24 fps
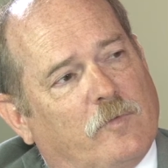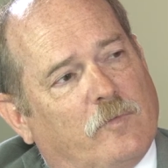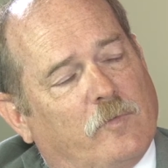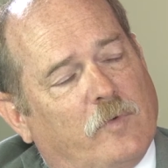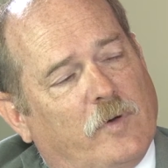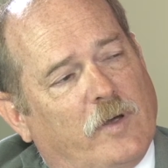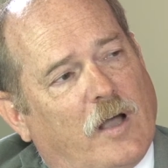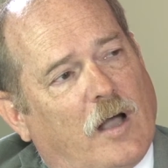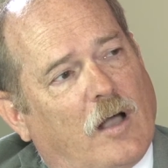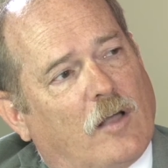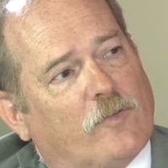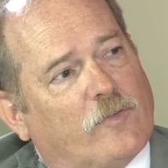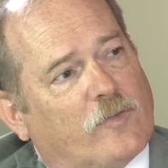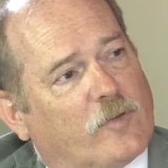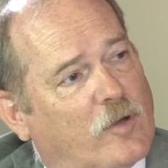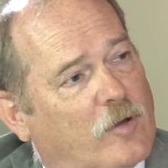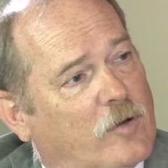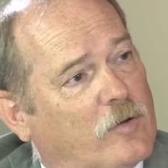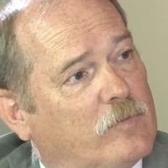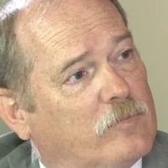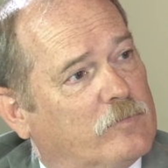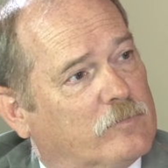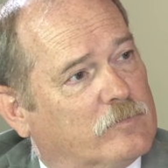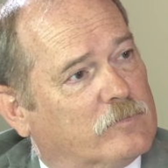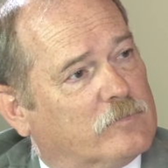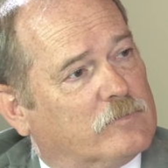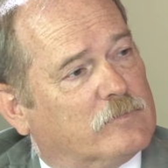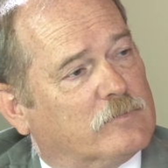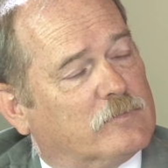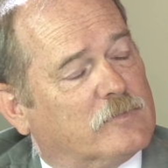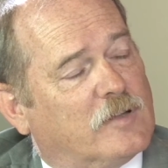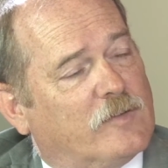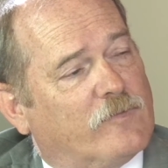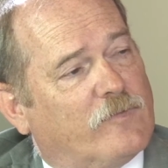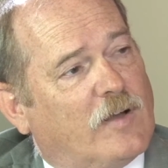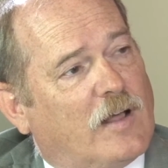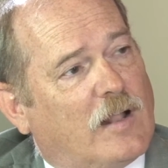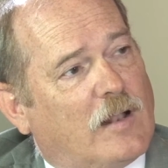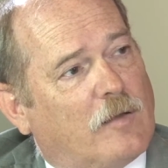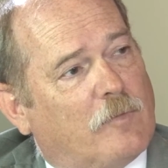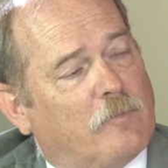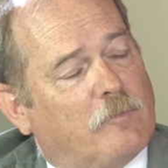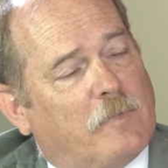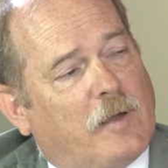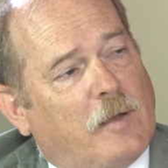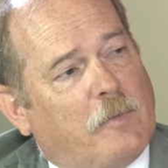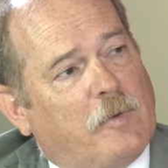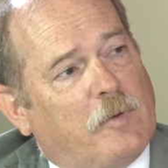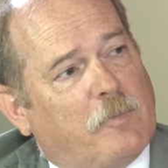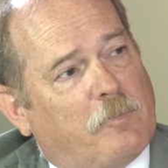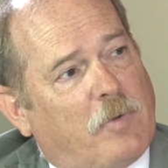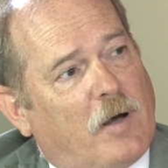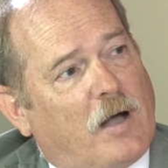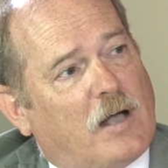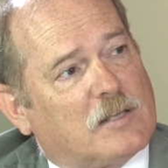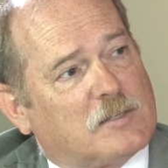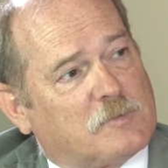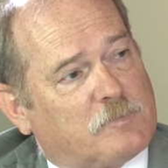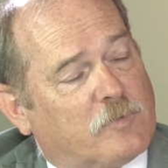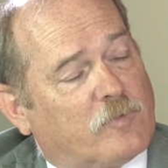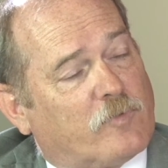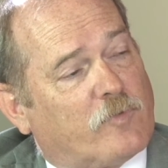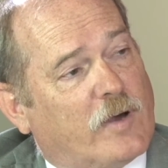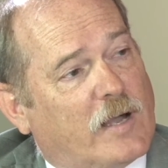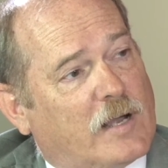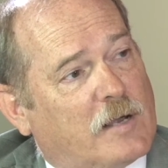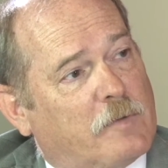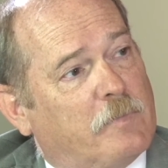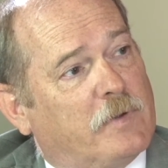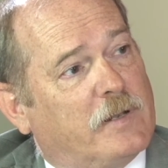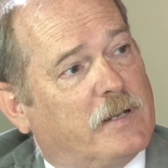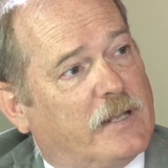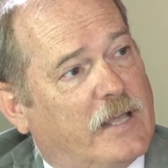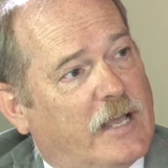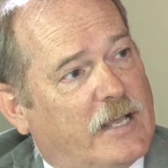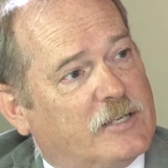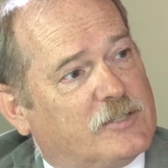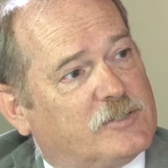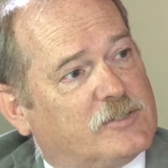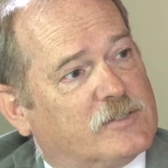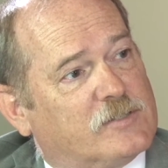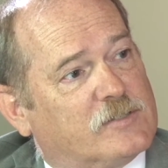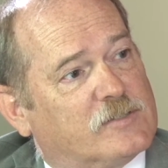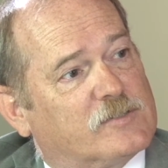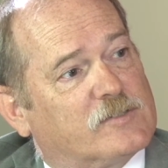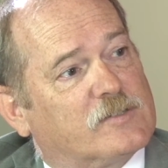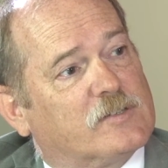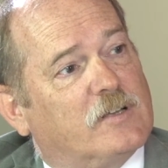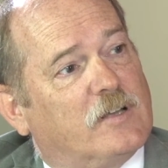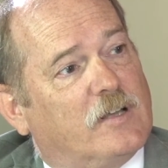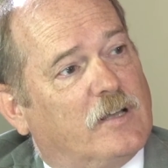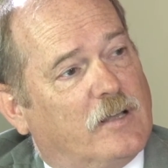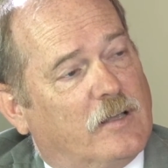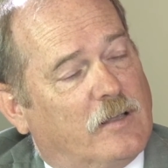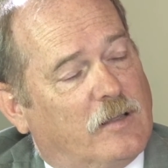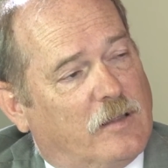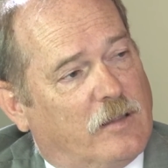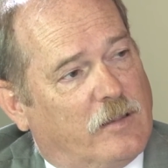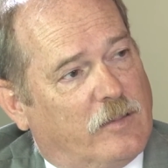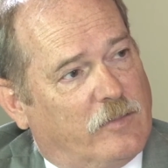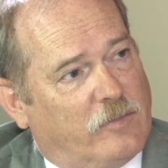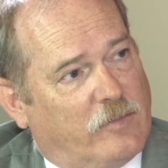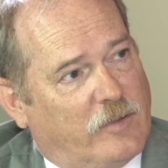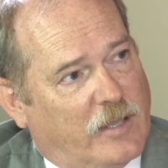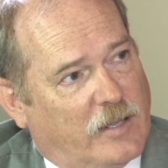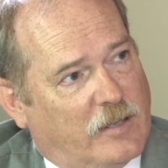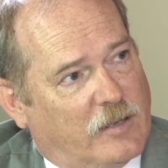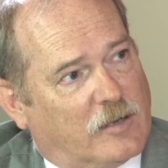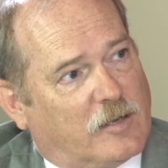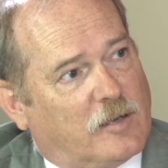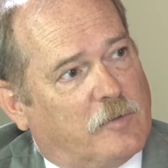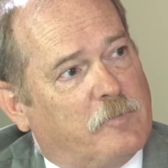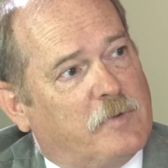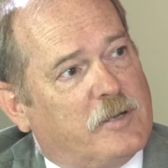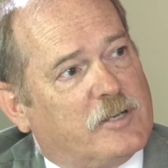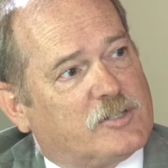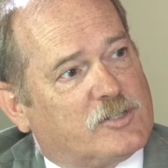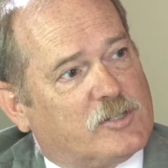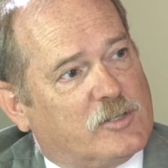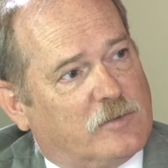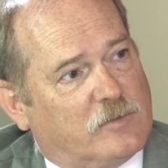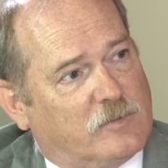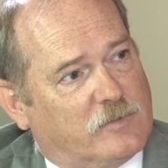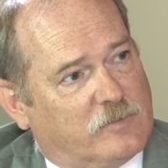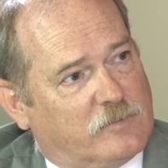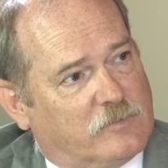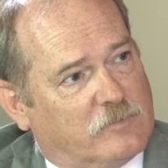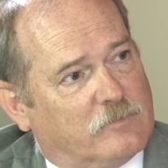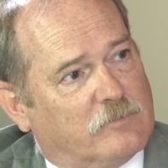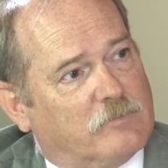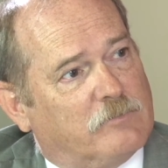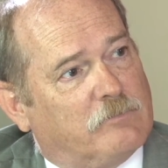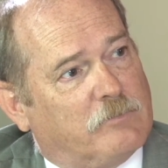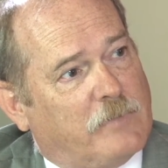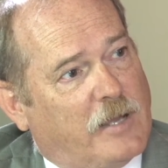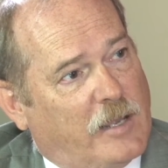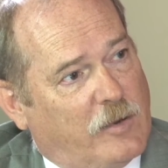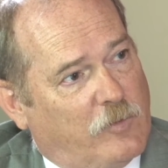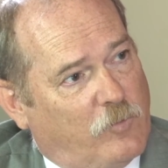we also develop maybe possible recommendations that the commission may